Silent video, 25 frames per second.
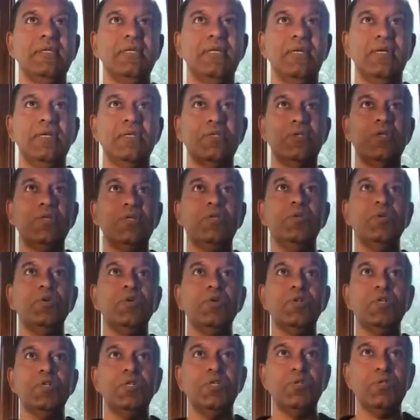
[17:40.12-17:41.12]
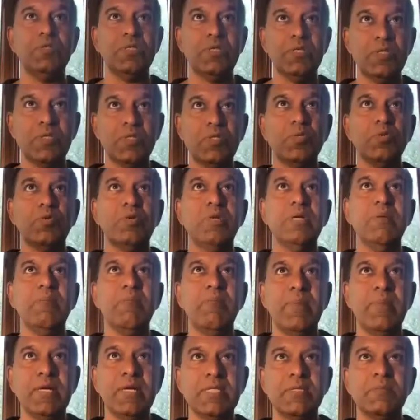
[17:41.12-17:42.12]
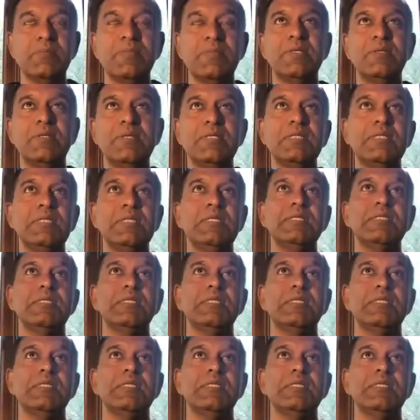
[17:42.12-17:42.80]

So your user story must be written